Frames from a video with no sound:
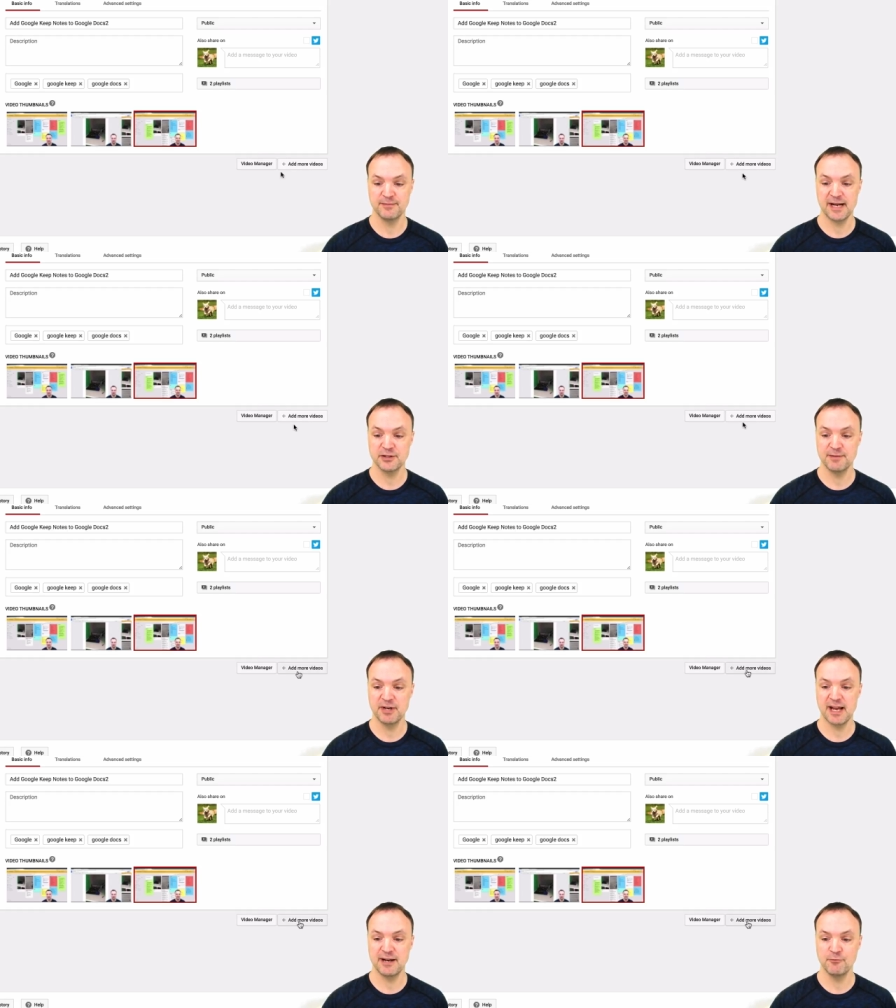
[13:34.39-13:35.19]
Actually, I'm
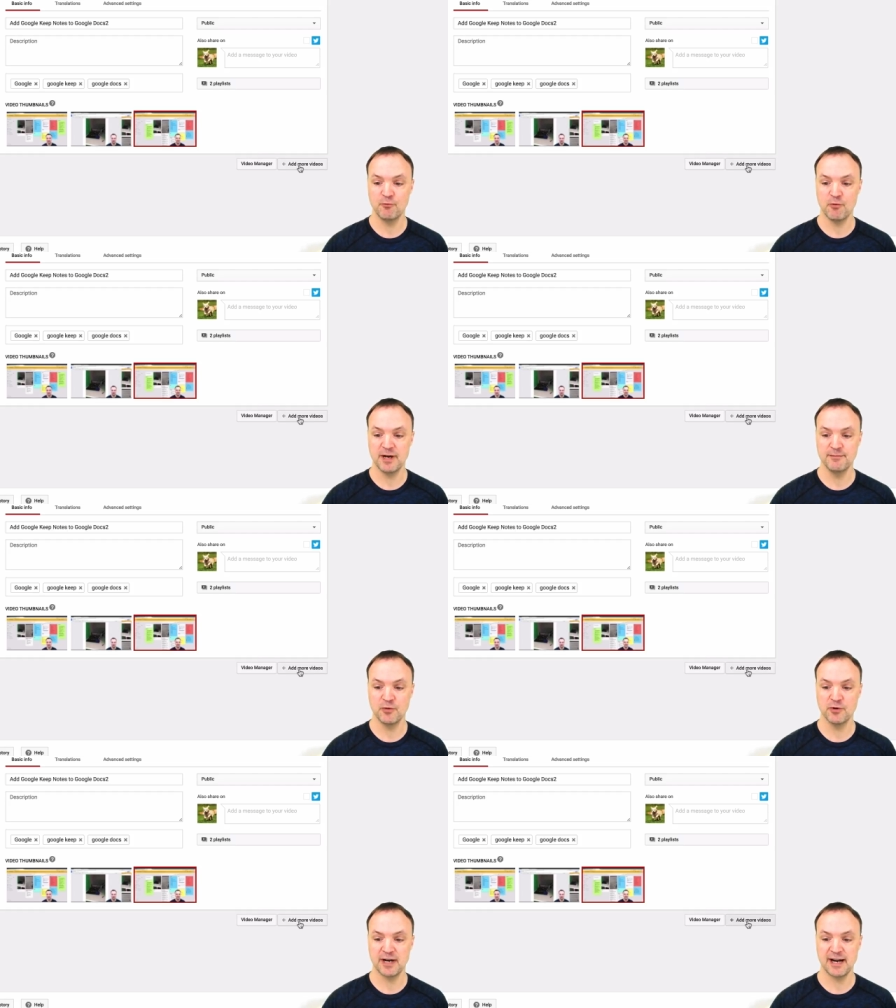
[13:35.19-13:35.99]

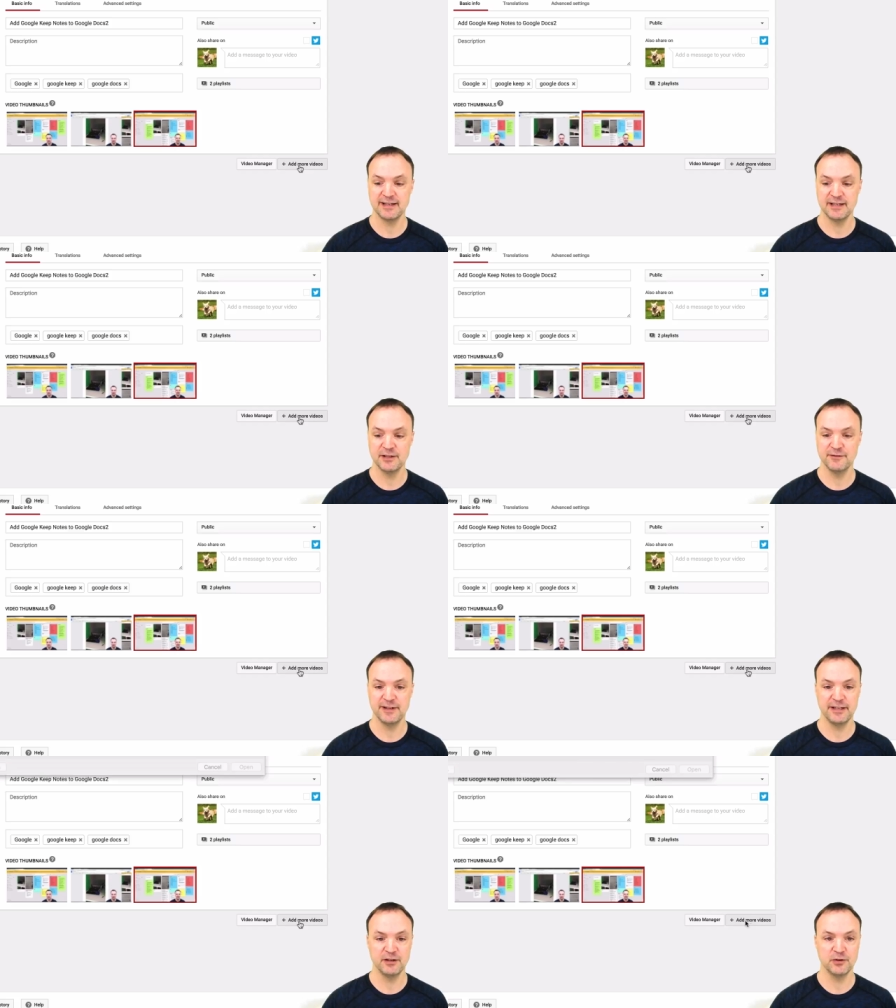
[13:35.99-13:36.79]
going to add another
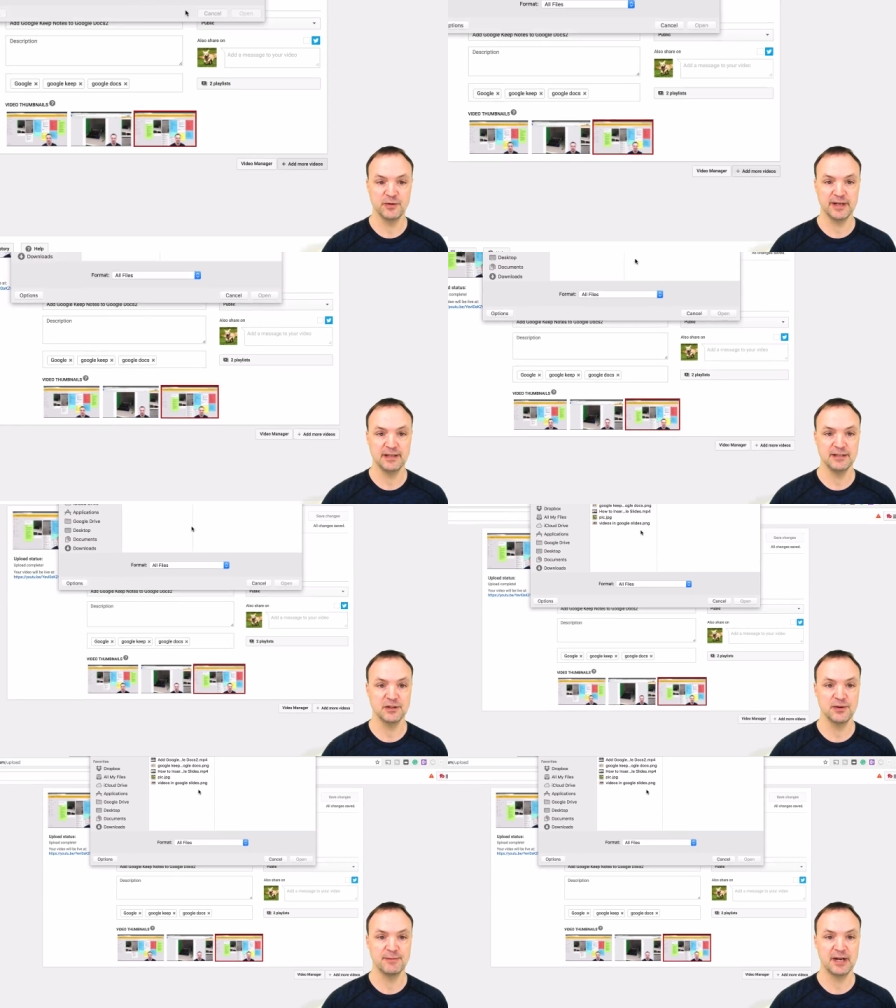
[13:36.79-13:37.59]
video quickly.
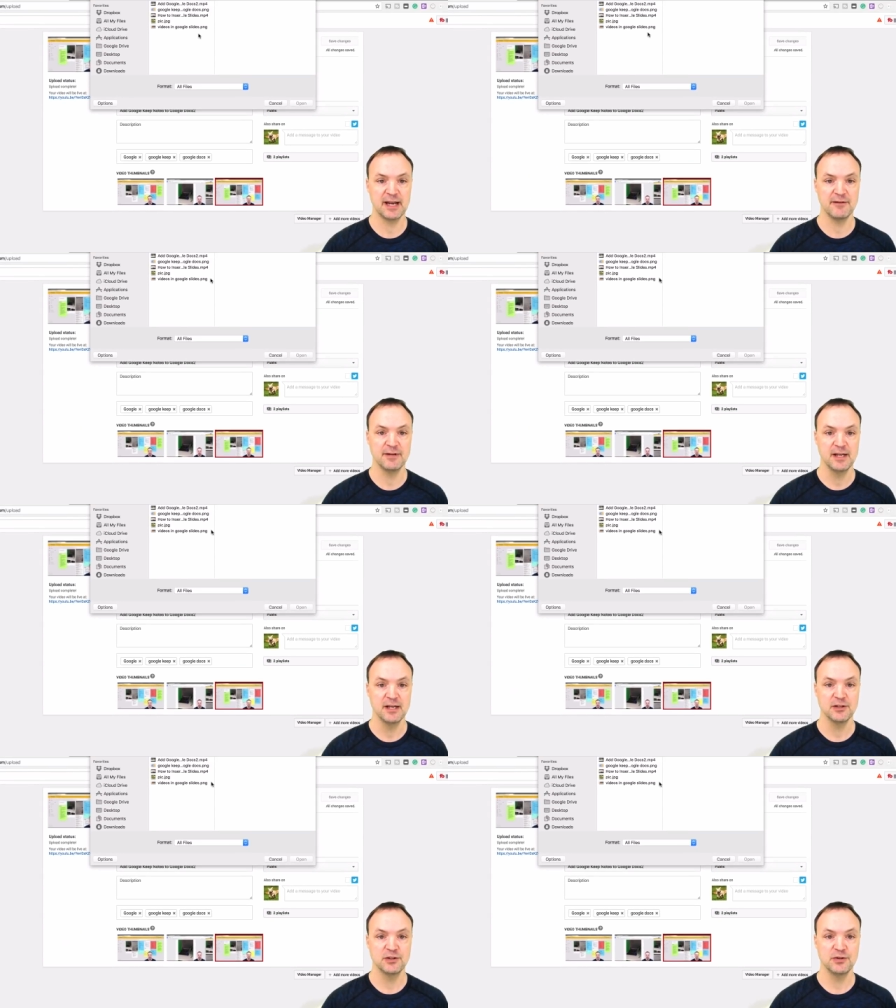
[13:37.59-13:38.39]
So I'm going to have
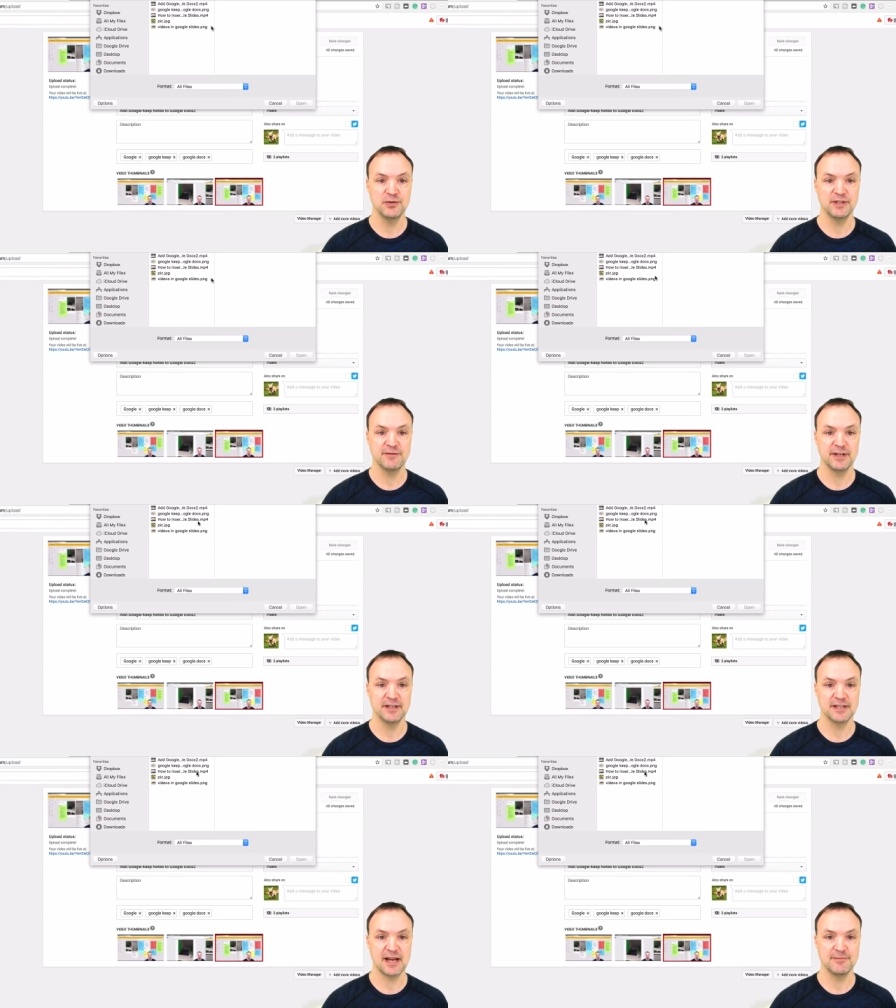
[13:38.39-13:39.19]
two different
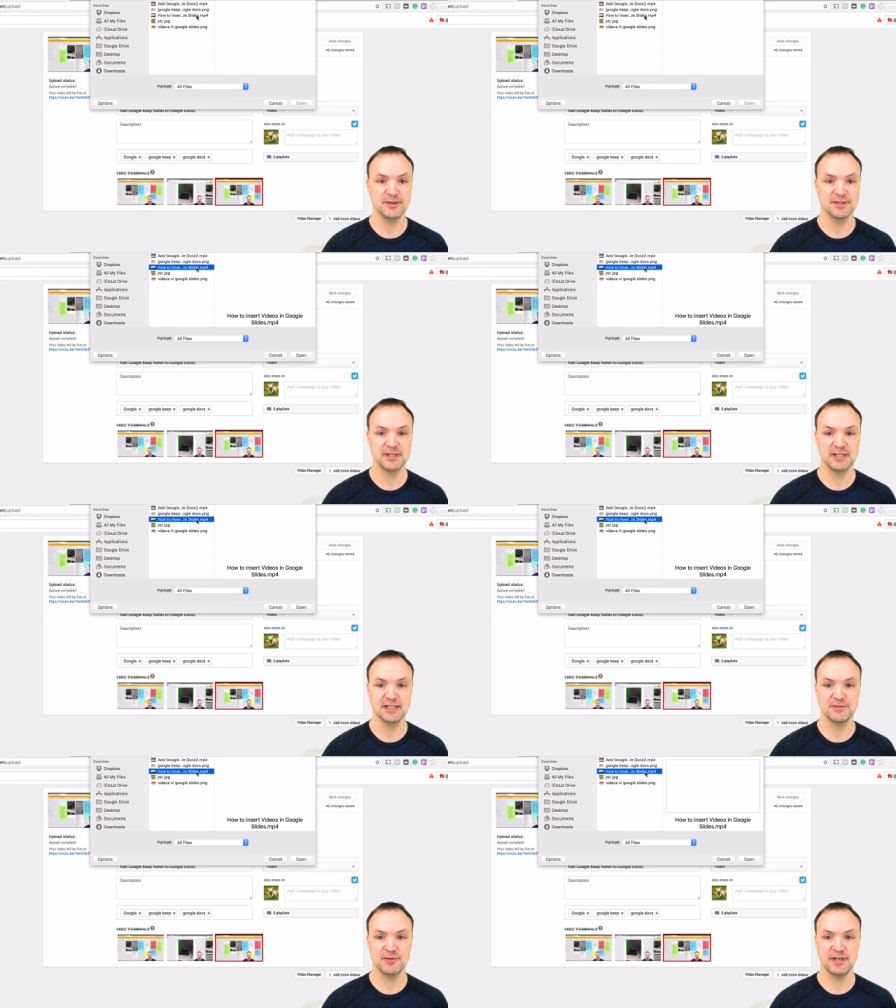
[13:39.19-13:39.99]
examples, and
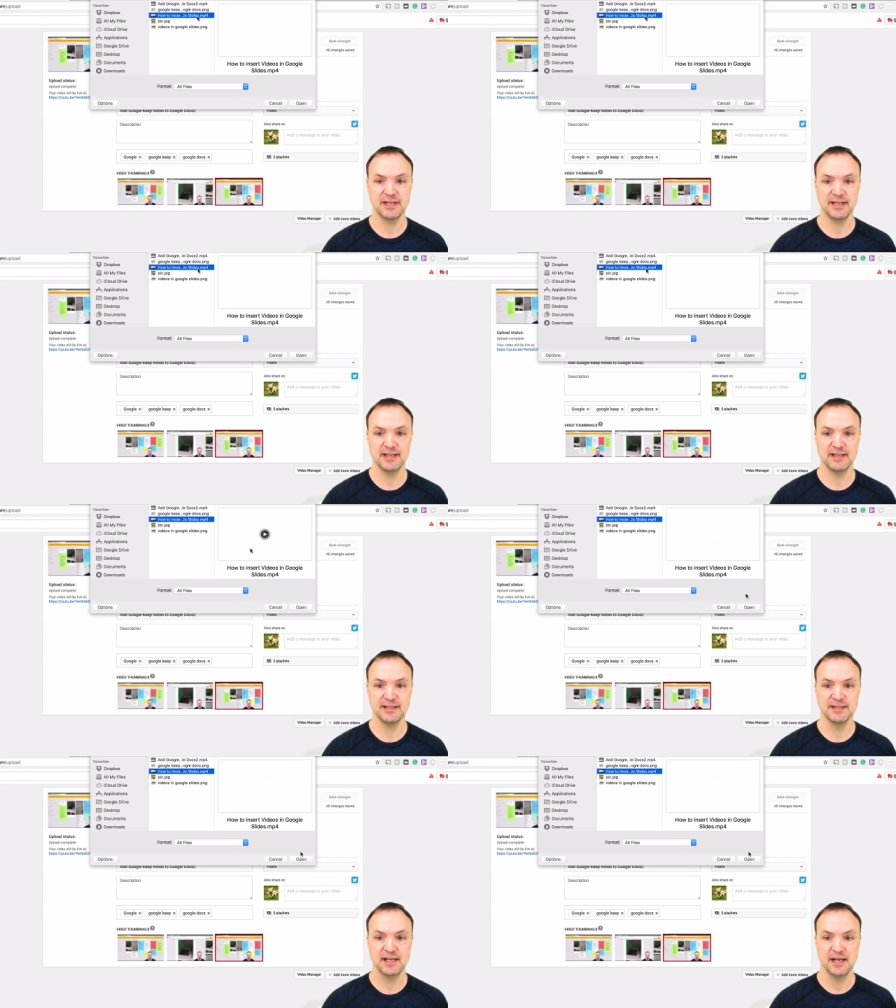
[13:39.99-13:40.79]
this one is